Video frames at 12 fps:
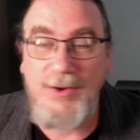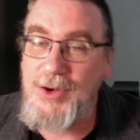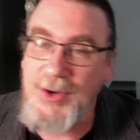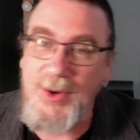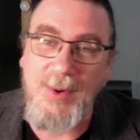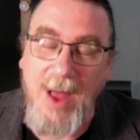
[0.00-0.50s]
to
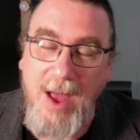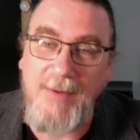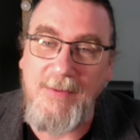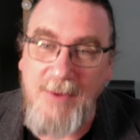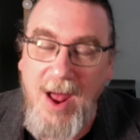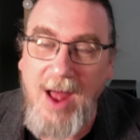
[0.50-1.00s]
shoot on
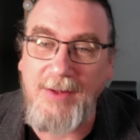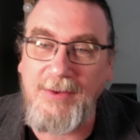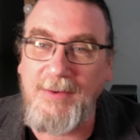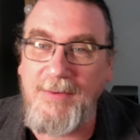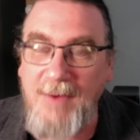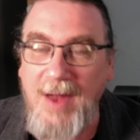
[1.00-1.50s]

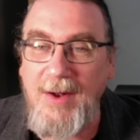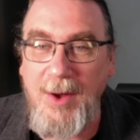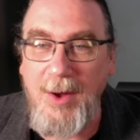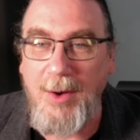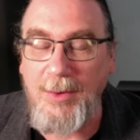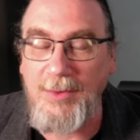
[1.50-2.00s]
Frantz
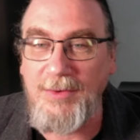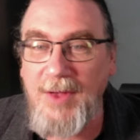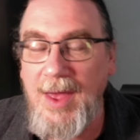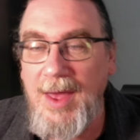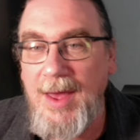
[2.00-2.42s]
Fanon's